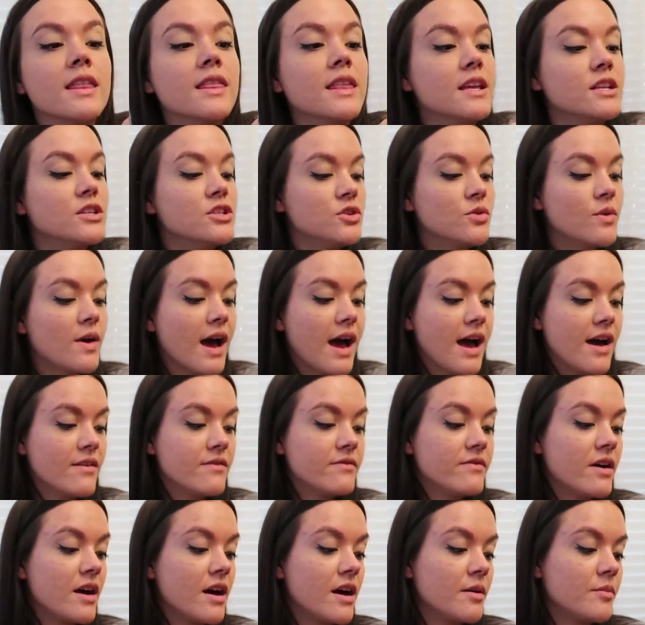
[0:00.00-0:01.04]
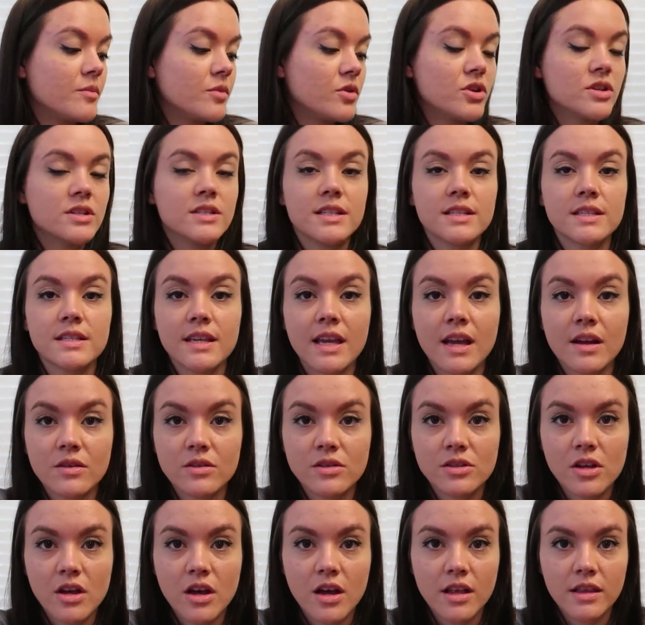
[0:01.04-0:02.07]
And they do have good
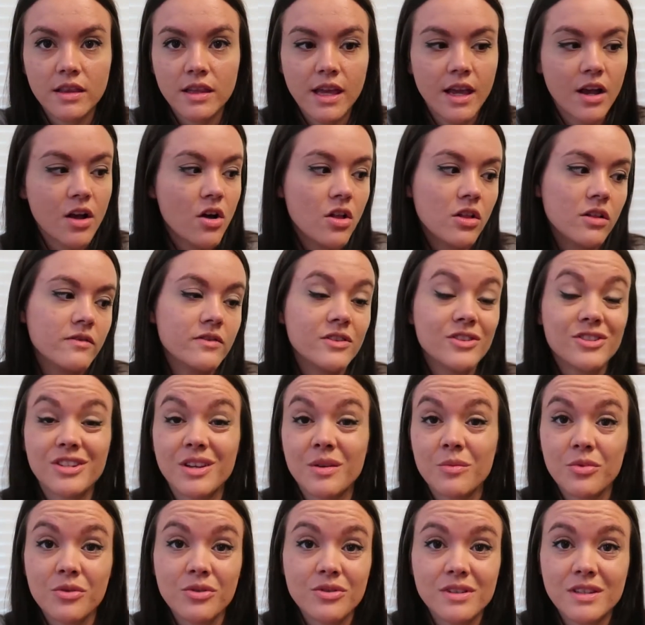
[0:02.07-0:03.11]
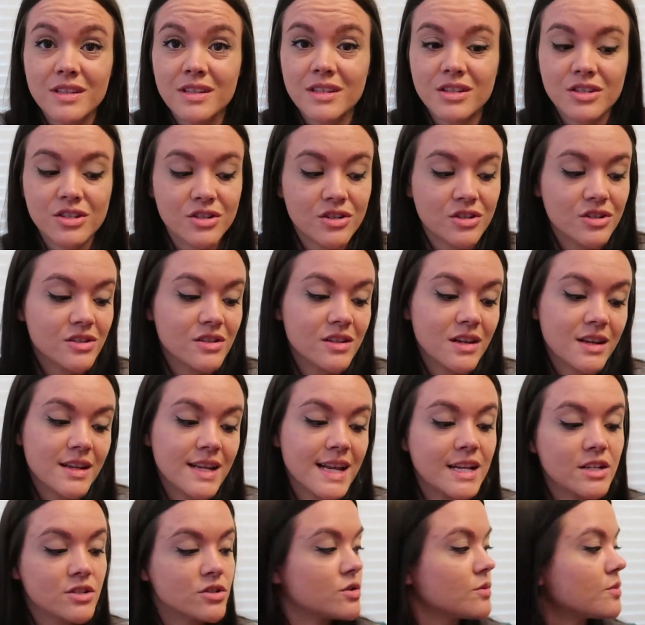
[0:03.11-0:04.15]
discounts on like all of your shampoos, conditioners, like
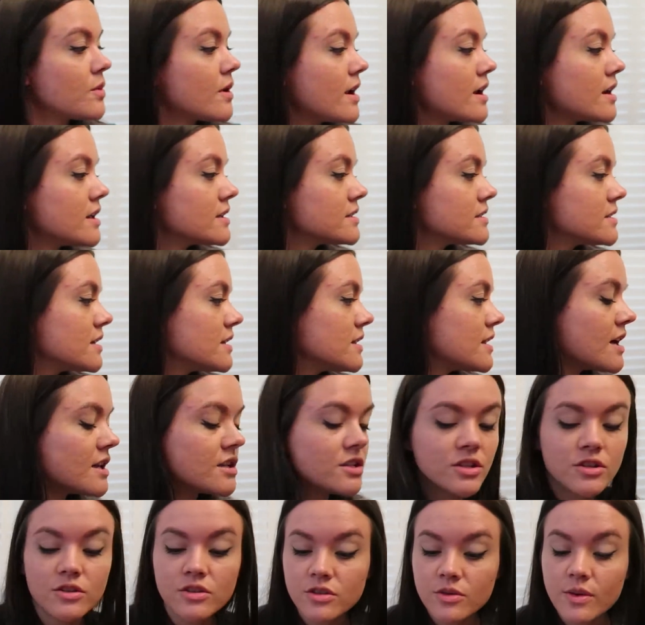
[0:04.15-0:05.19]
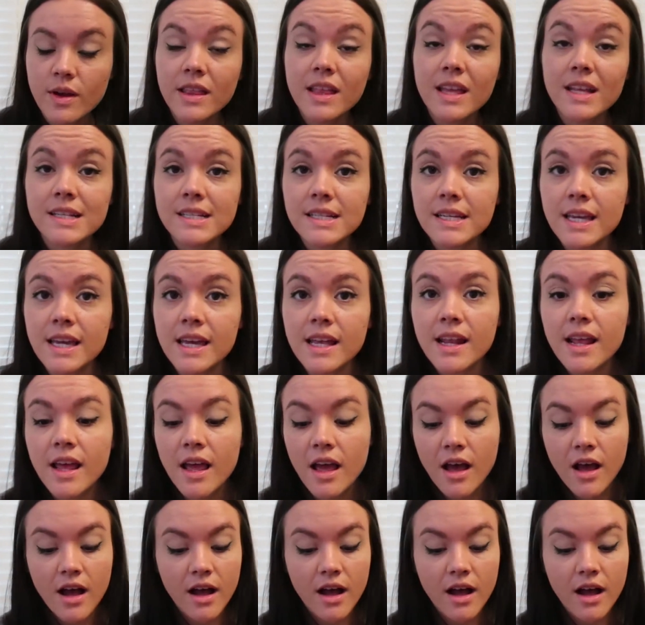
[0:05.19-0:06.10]
natural products like that too, so I like to get